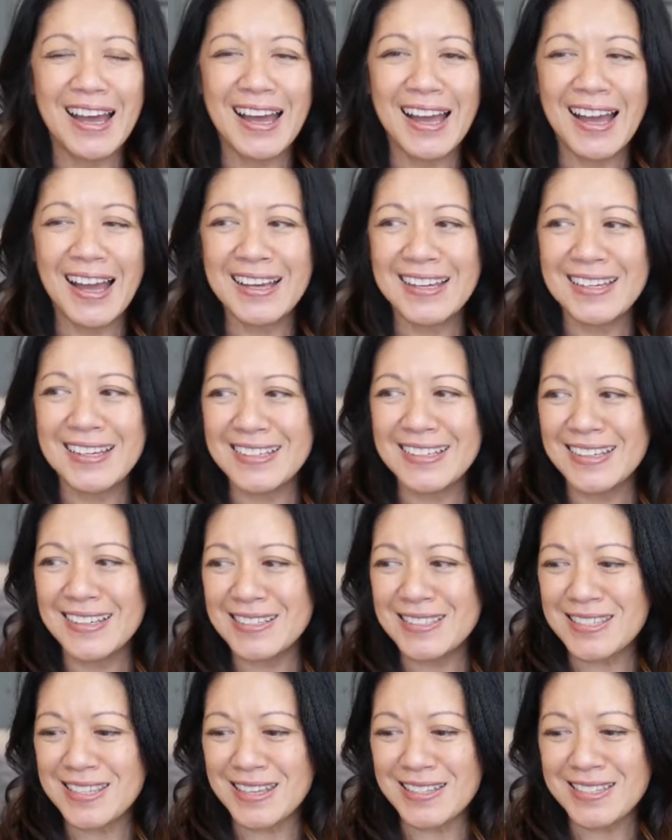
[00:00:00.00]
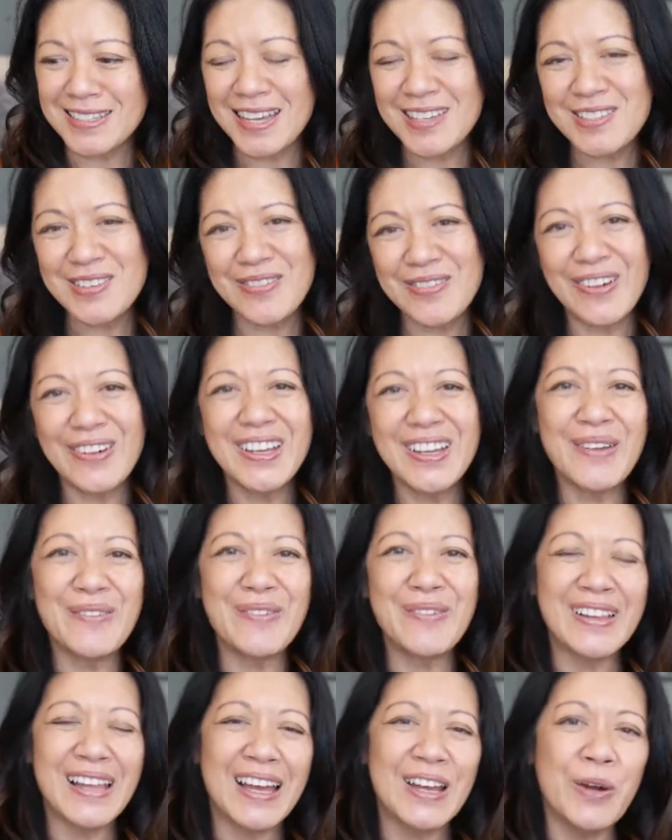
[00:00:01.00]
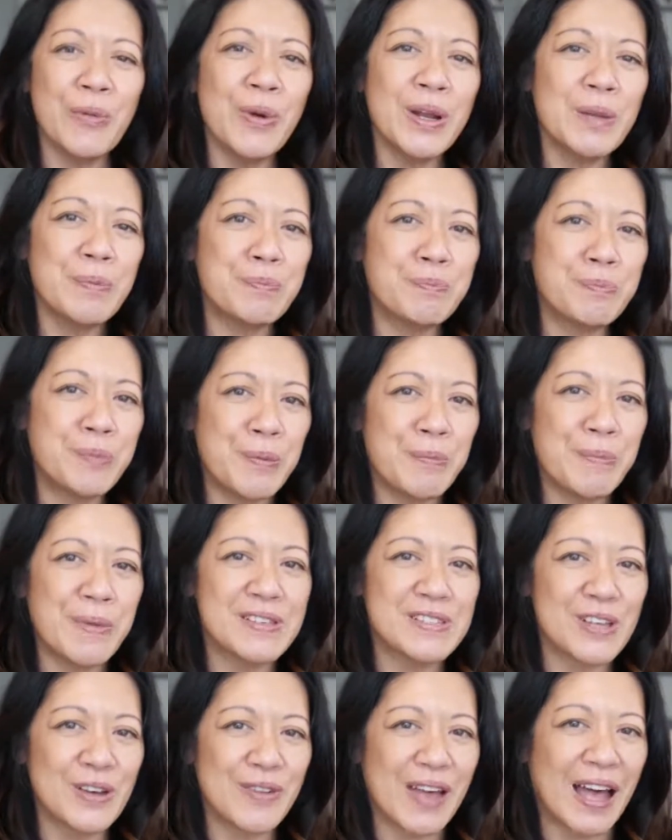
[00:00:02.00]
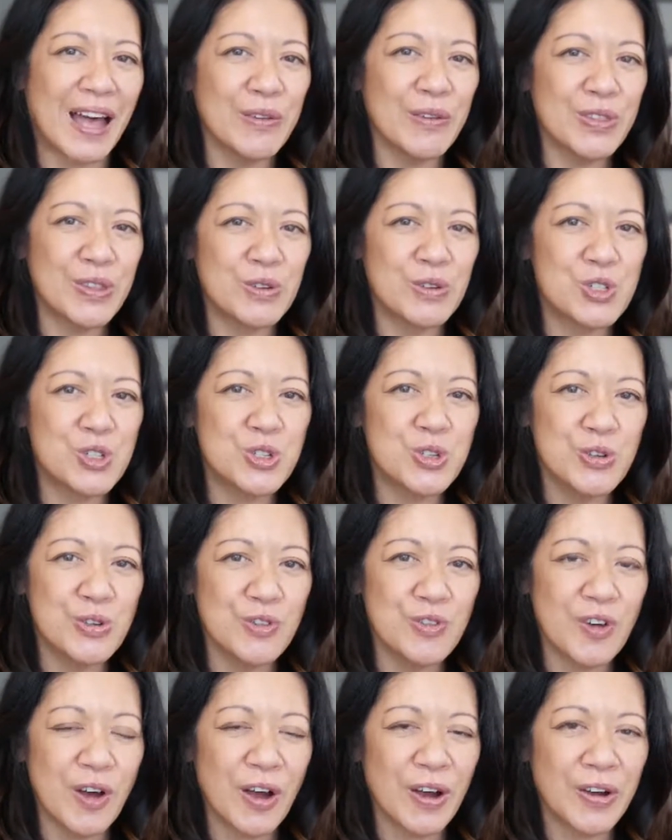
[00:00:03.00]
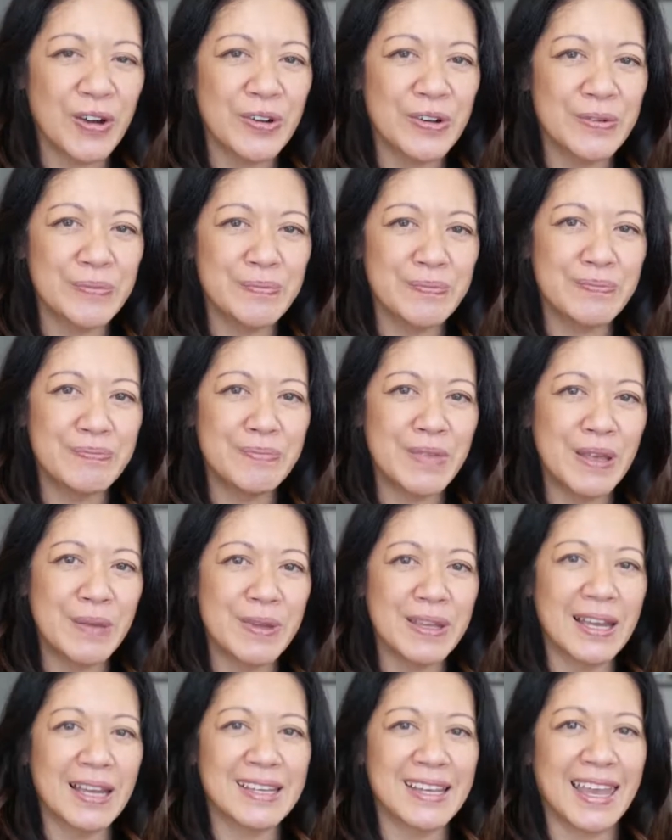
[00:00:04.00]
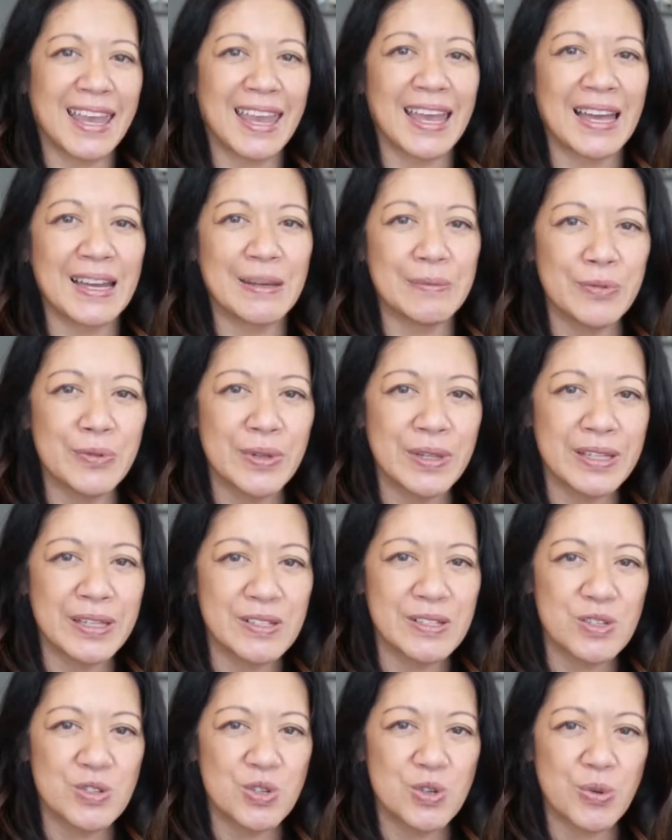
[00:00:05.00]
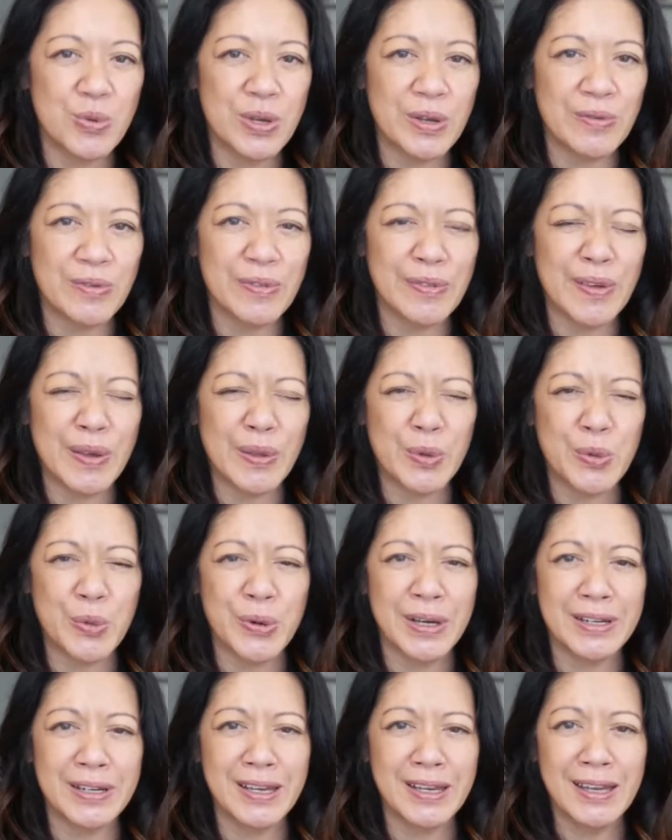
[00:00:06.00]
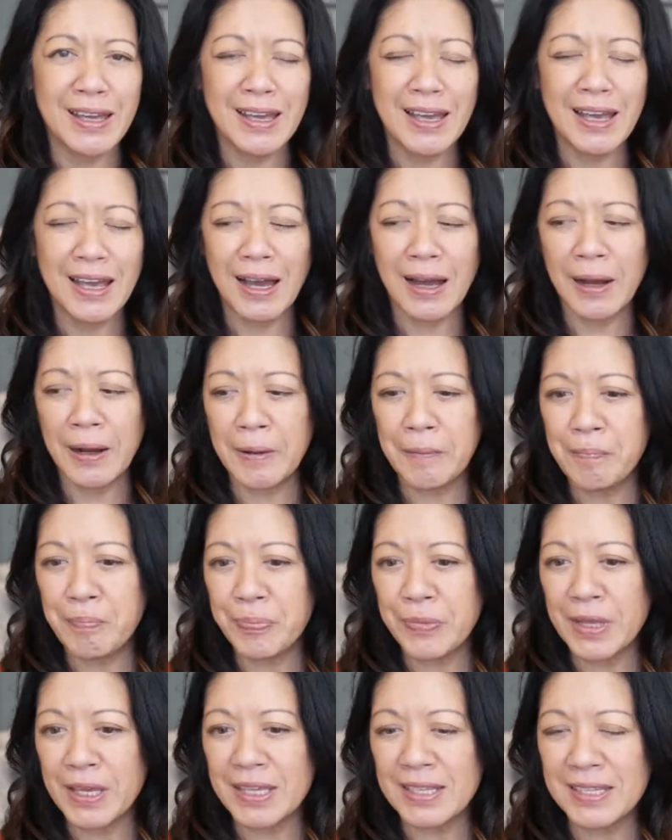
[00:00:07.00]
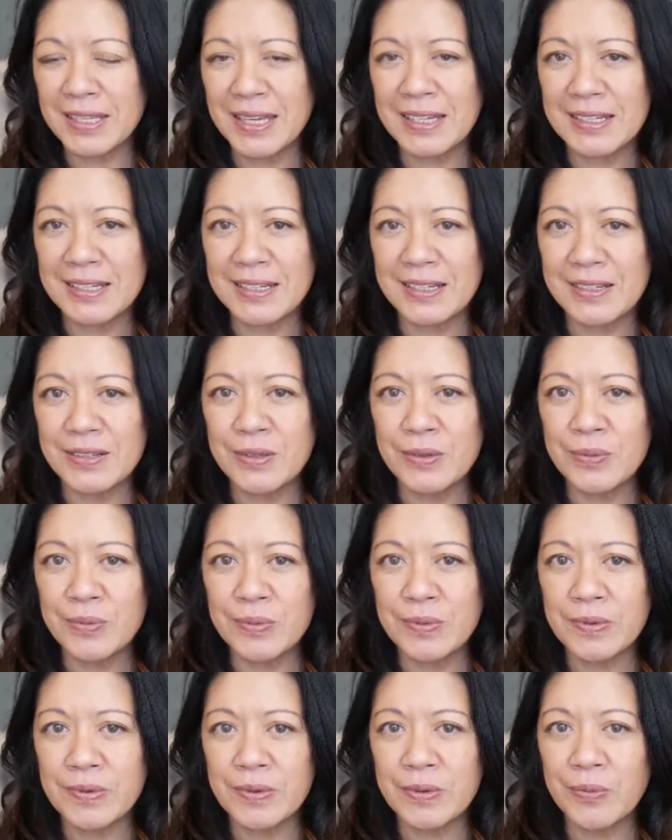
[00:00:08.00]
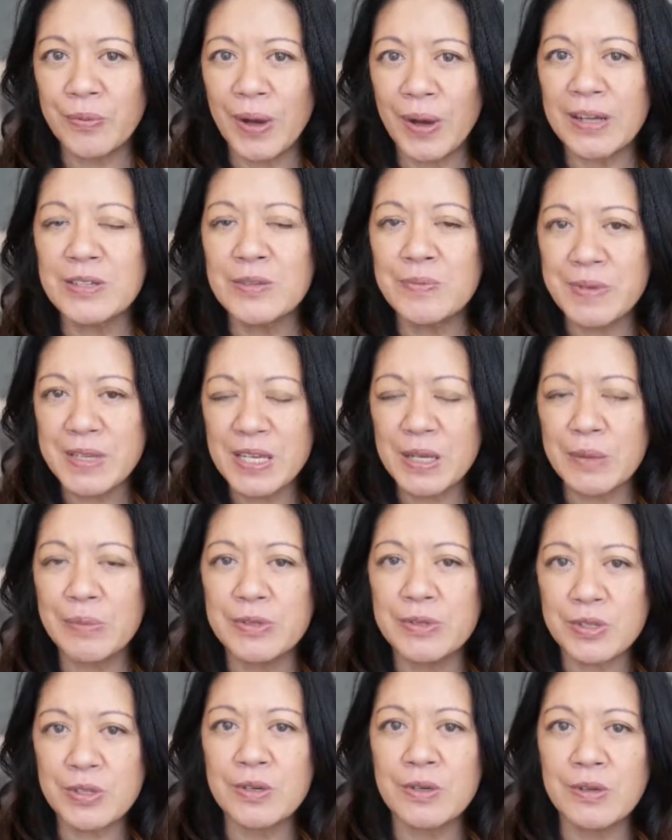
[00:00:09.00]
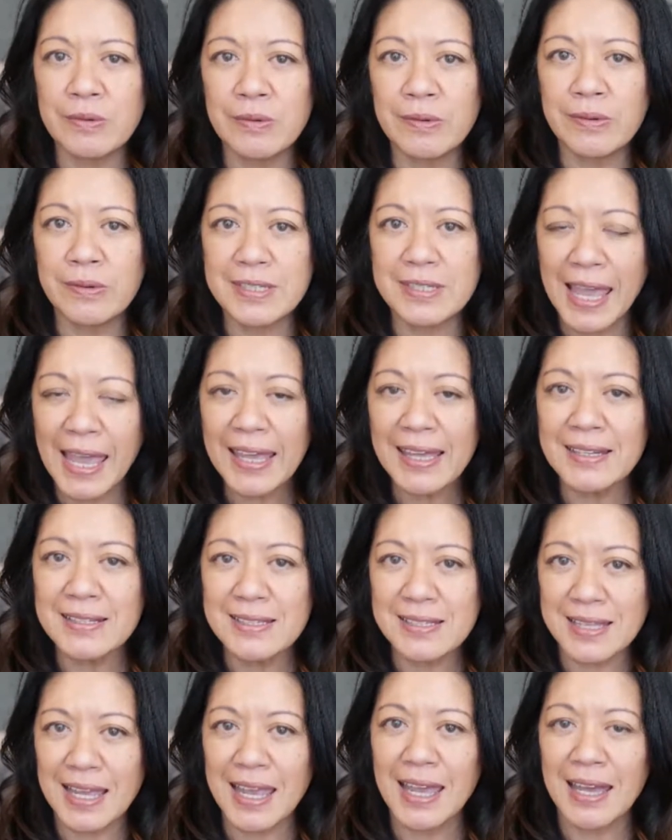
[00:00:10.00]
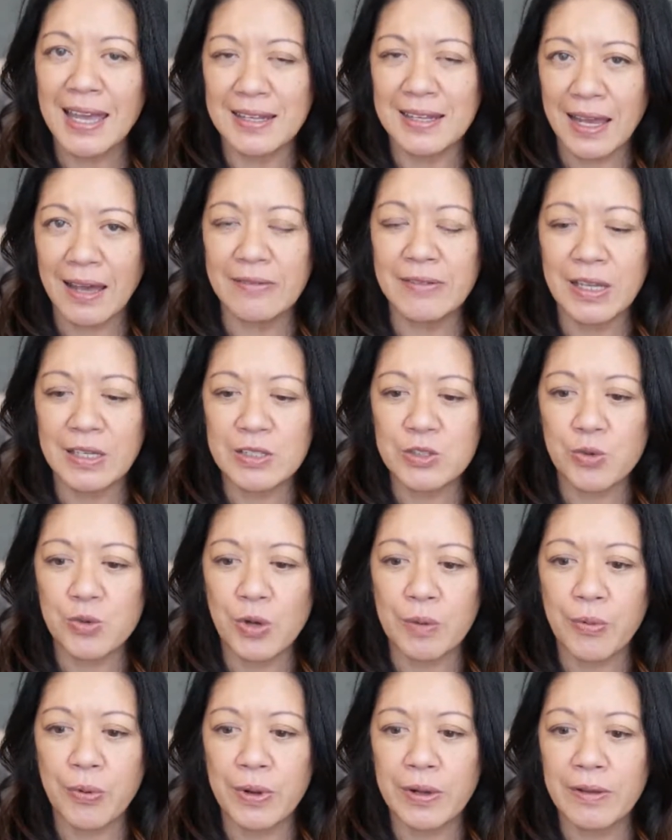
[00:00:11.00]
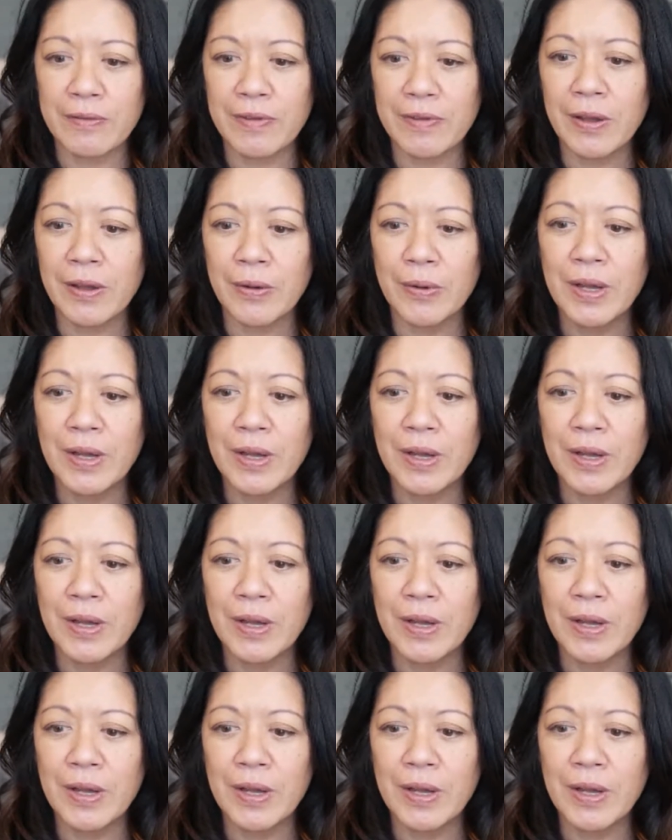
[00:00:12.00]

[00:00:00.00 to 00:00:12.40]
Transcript: It's as if, okay, well, I don't want to put myself out there too far. Maybe I can't really disagree with everyone. And you want to be able to take a stand, have that strong point of view.